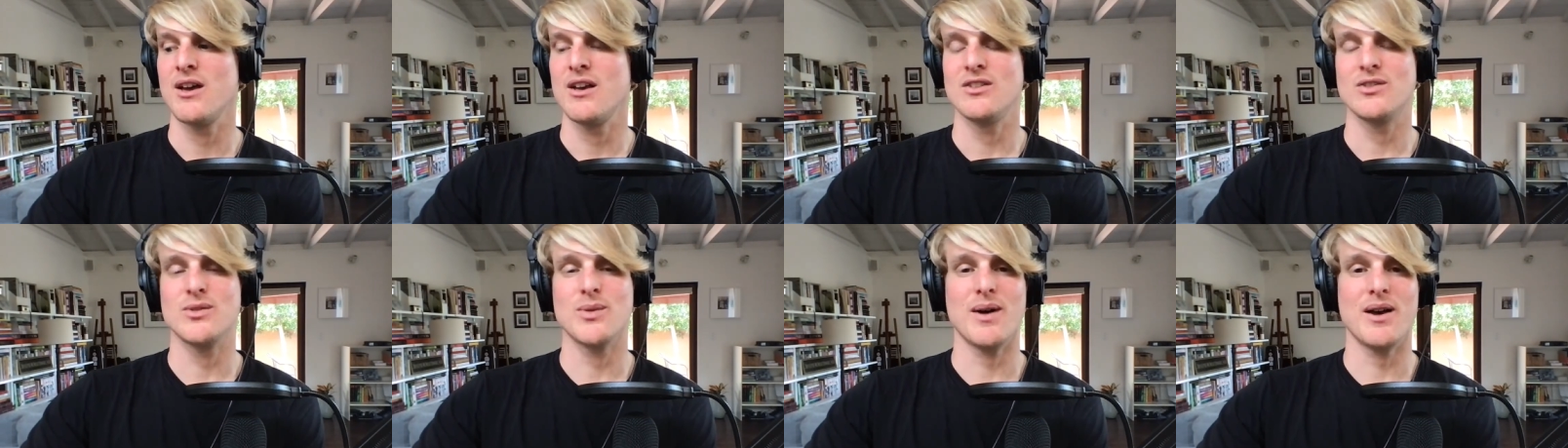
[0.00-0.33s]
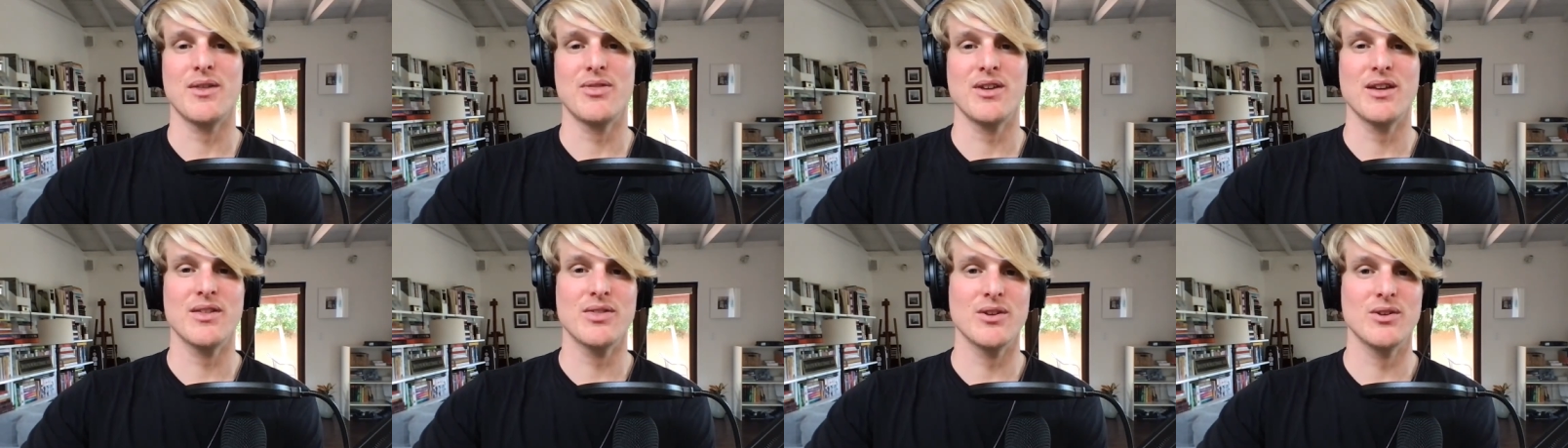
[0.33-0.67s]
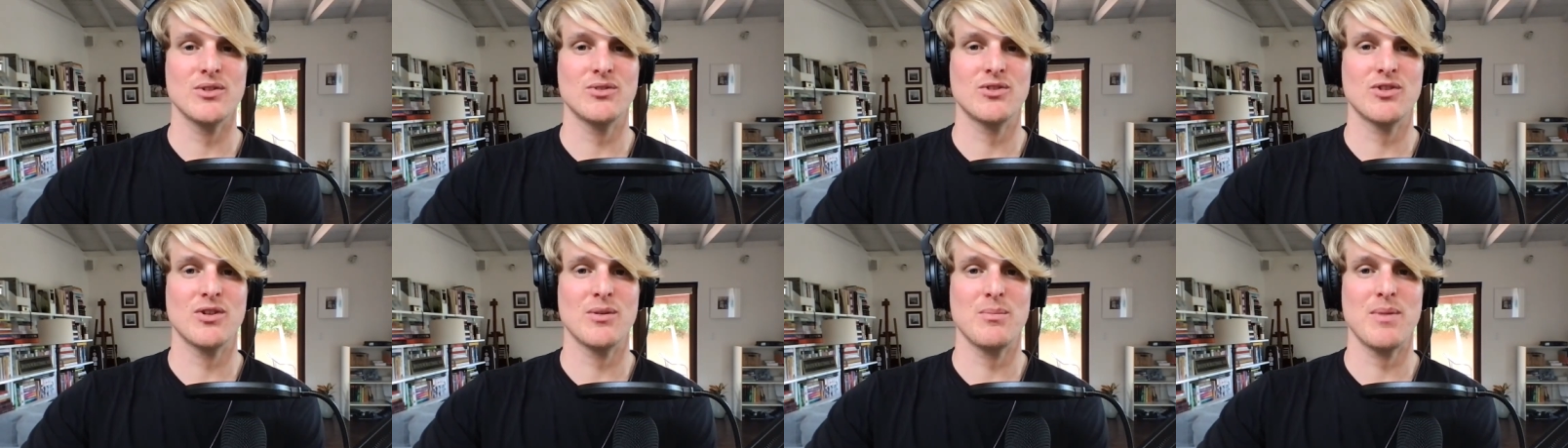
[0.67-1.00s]
So I think
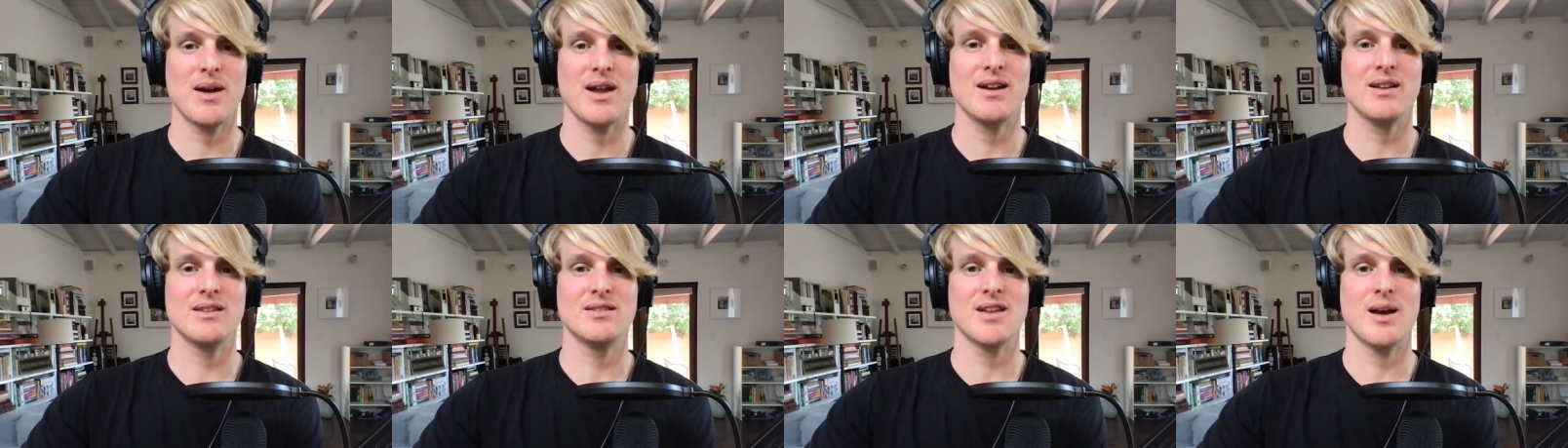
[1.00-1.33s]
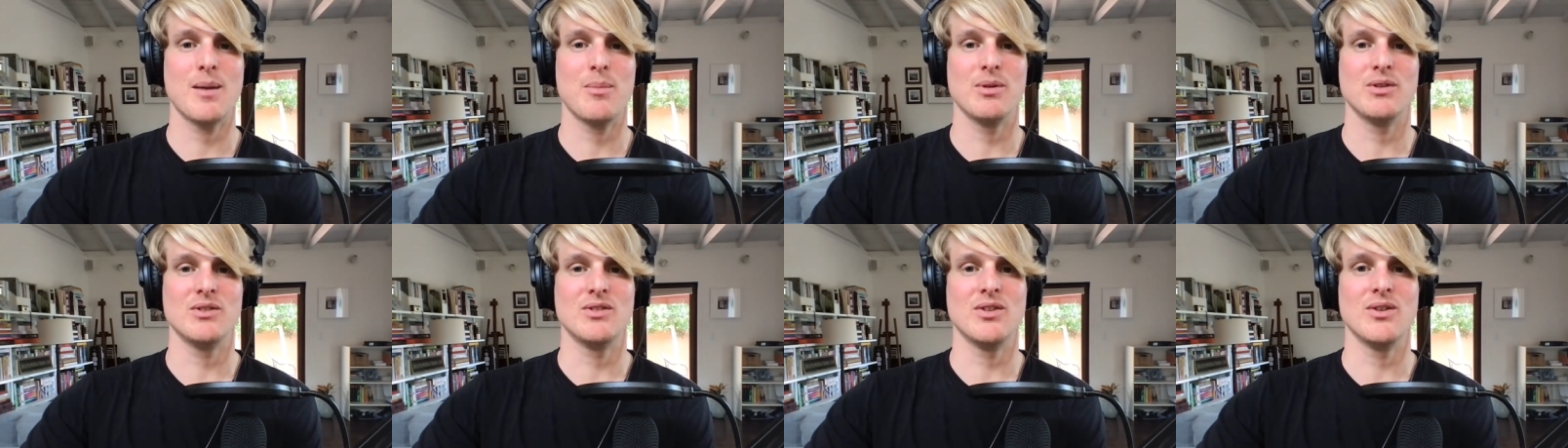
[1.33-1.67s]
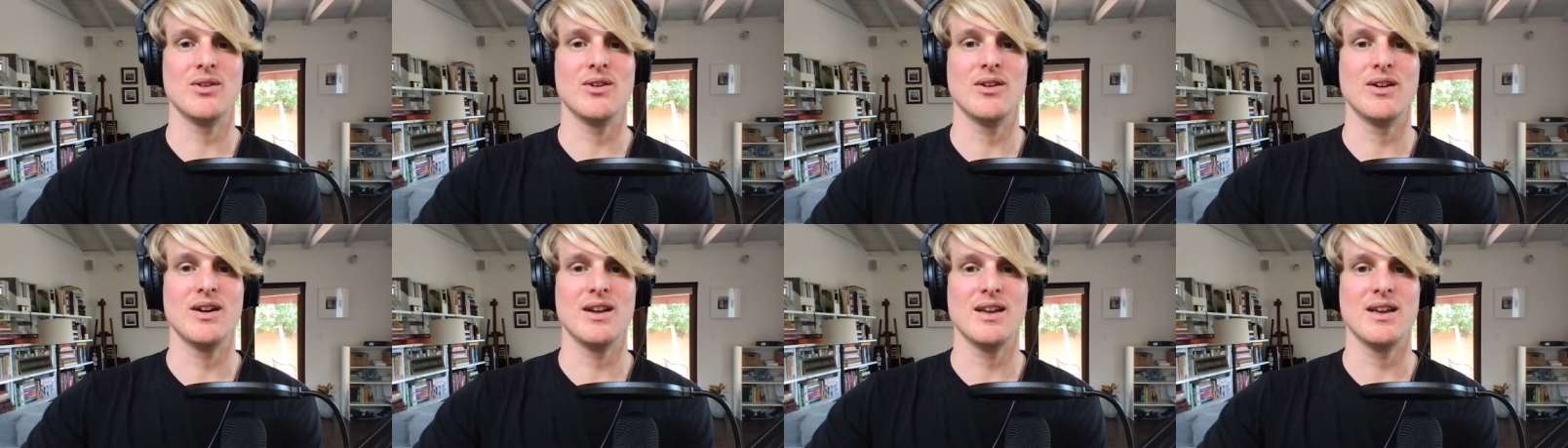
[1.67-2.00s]
there's tremendous
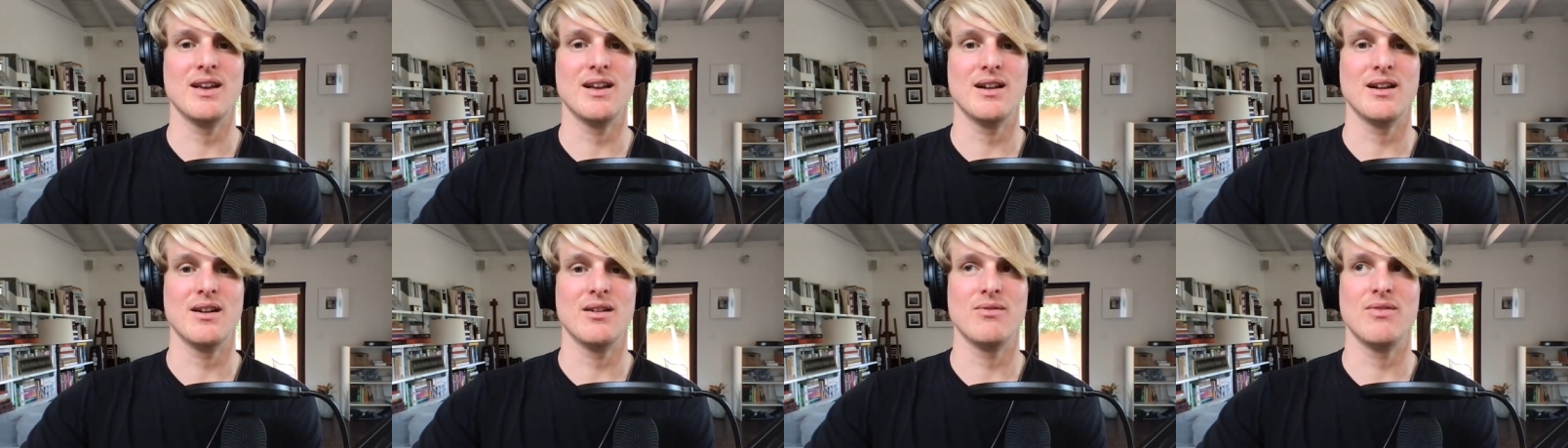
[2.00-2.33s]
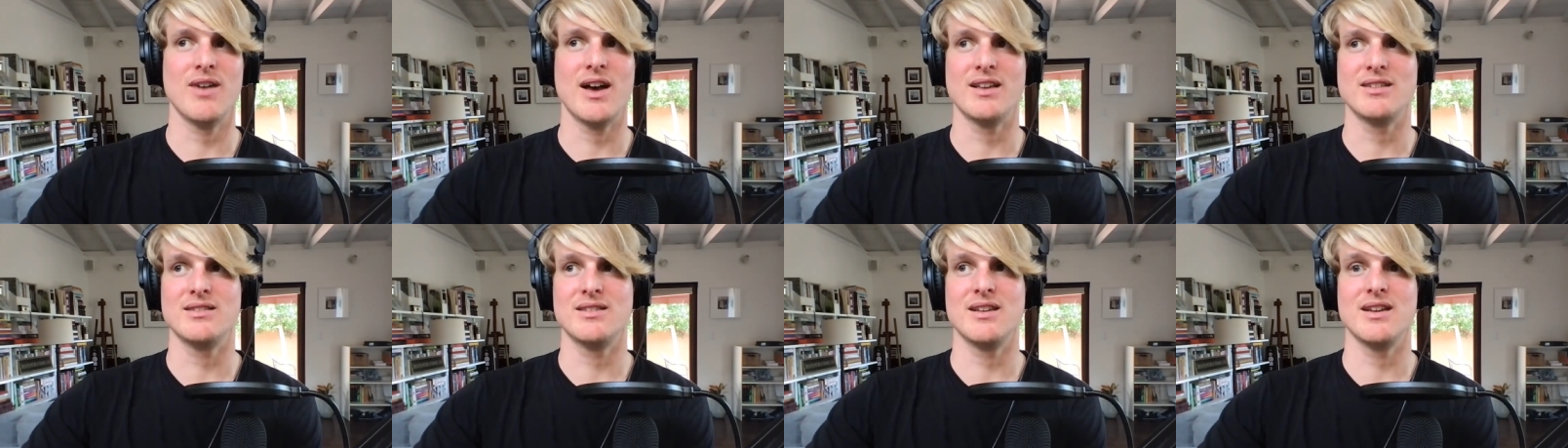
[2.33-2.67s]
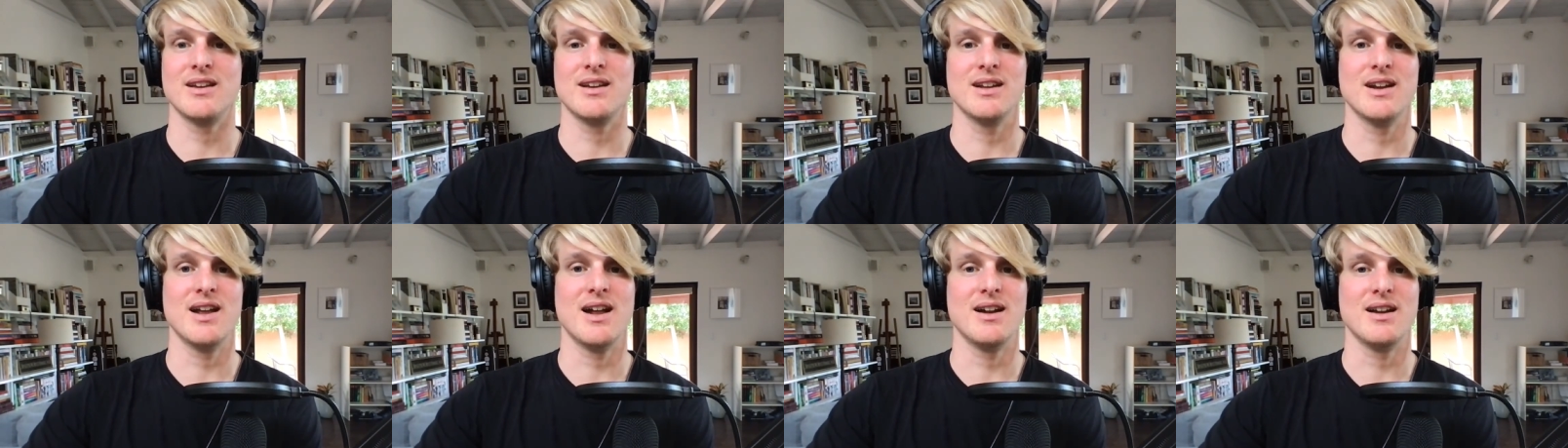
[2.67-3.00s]
opportunity in
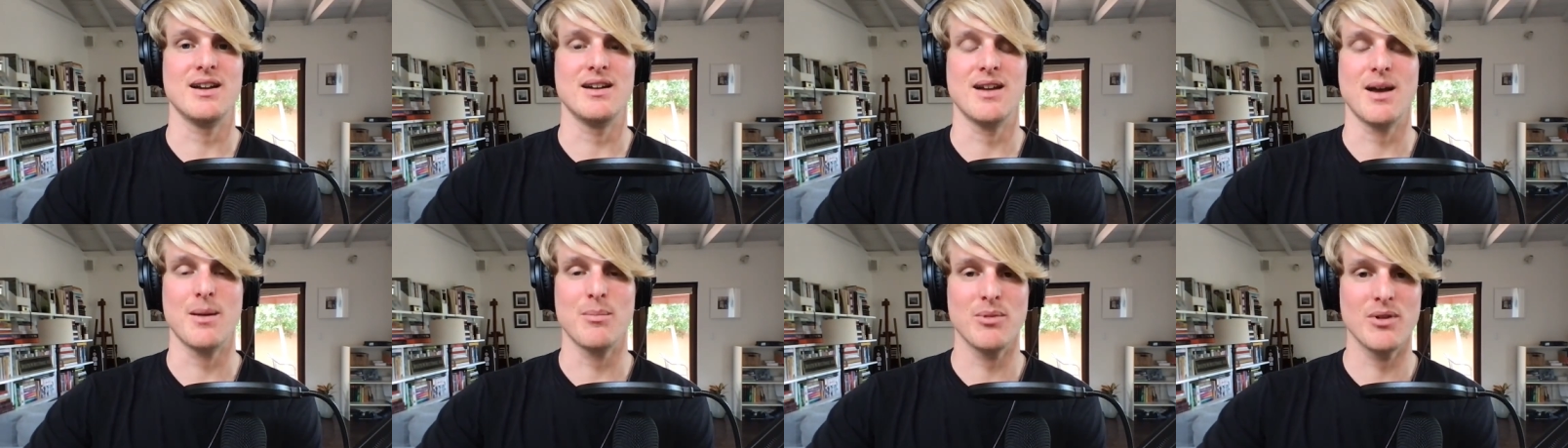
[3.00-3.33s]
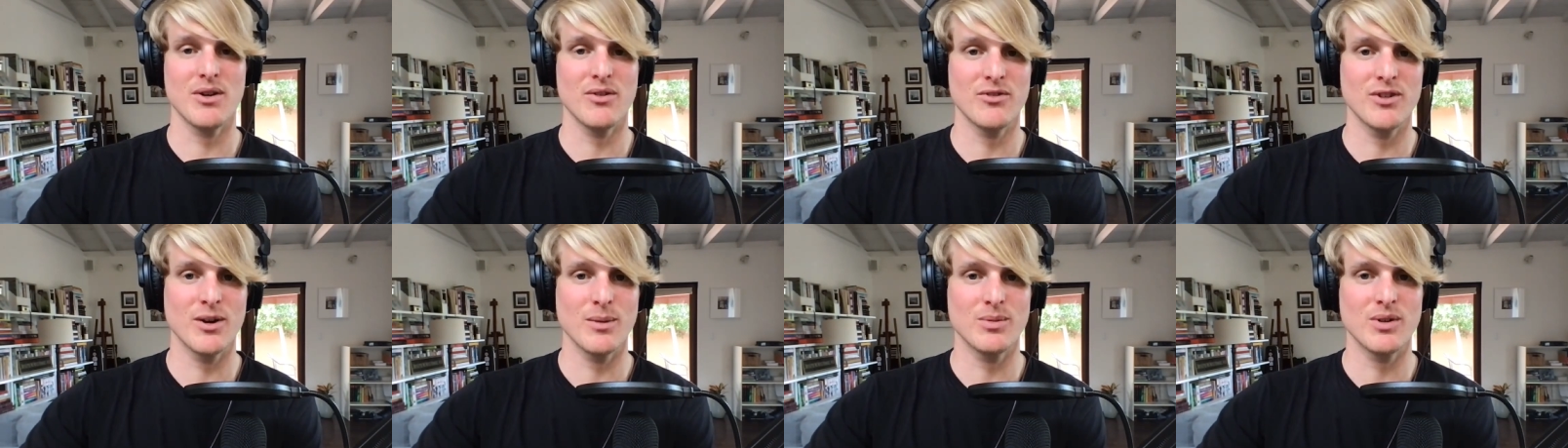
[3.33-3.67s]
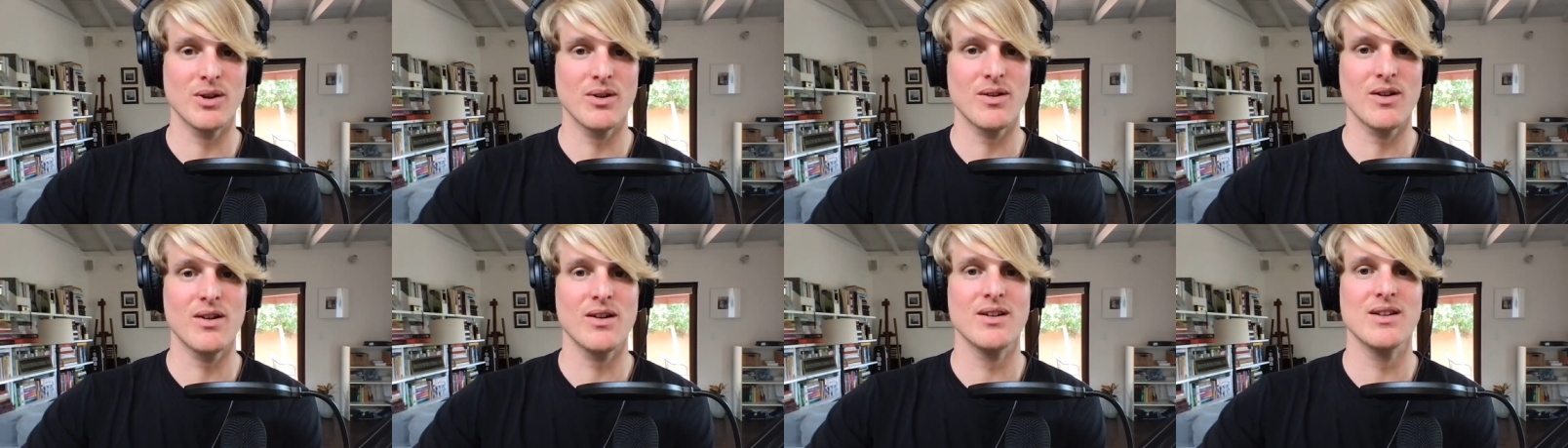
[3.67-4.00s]
investing in any number of
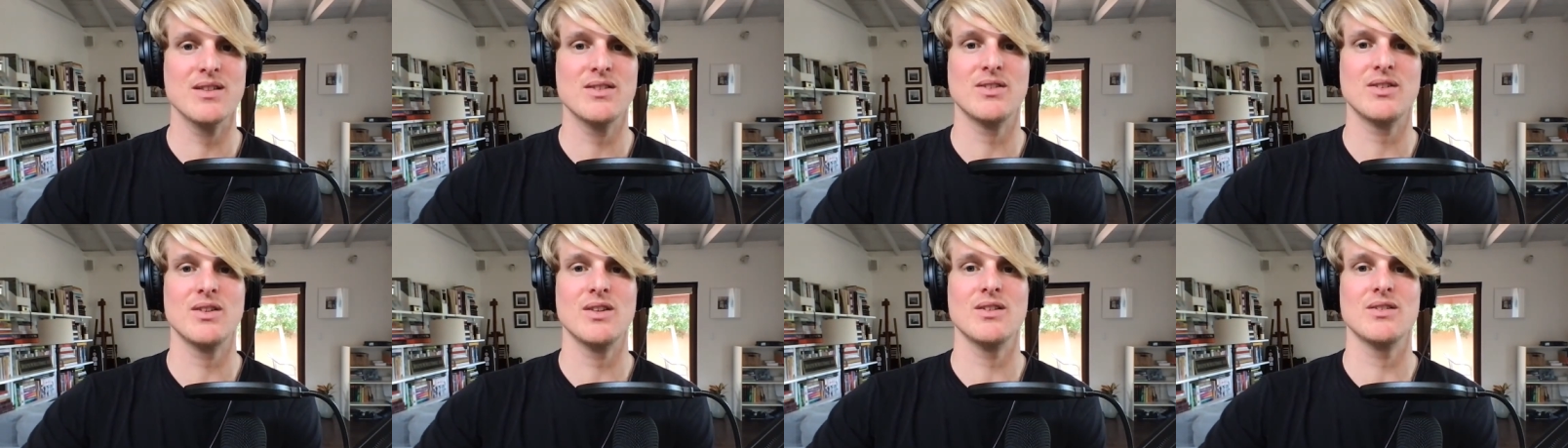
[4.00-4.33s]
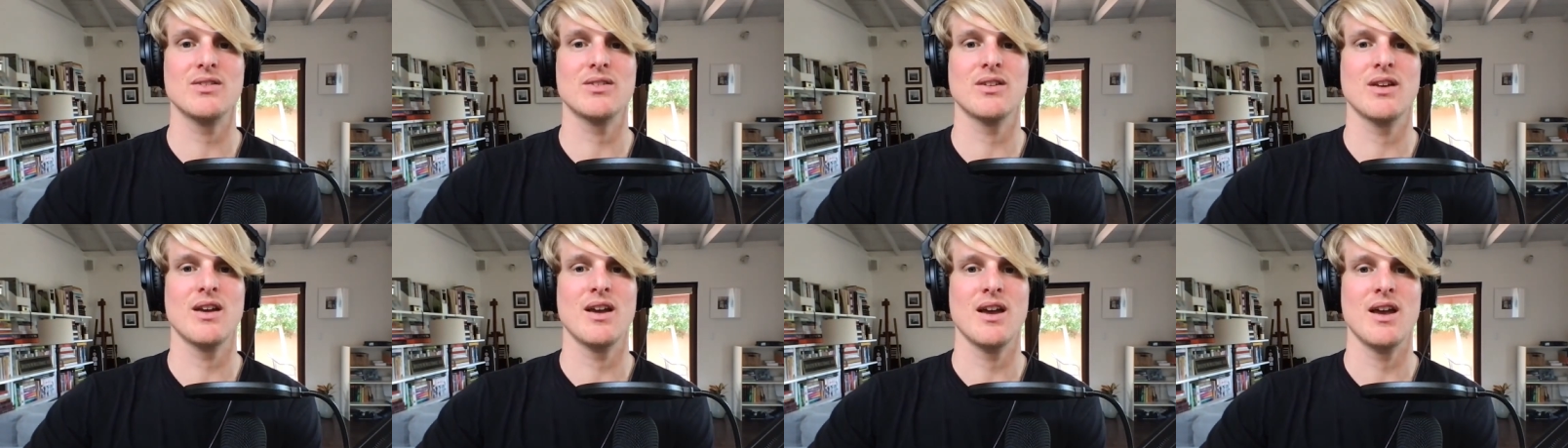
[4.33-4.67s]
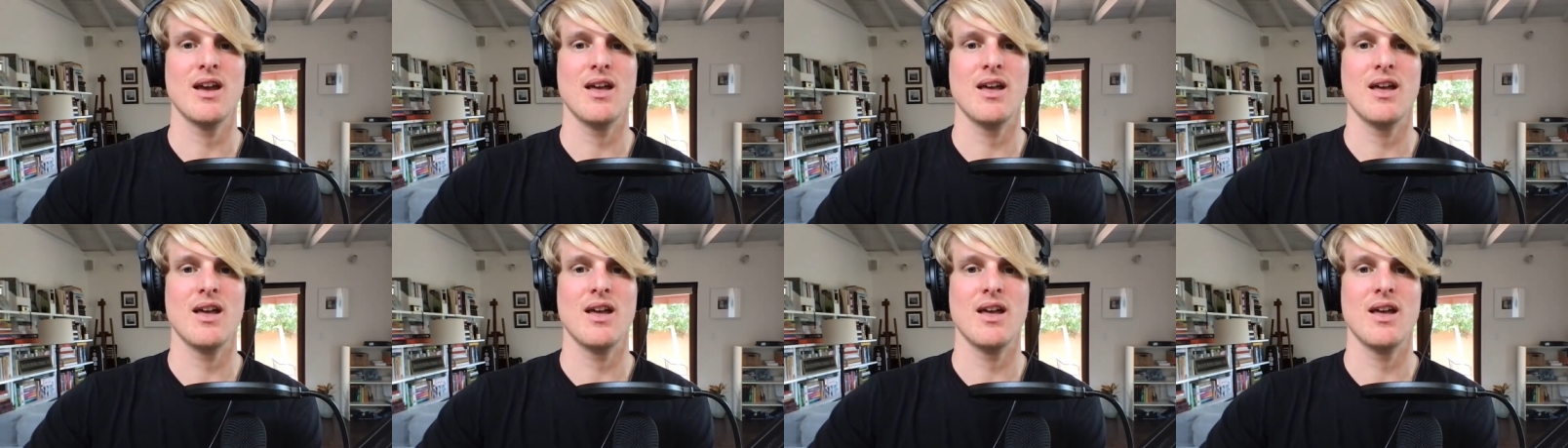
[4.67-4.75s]
cryptocurrencies.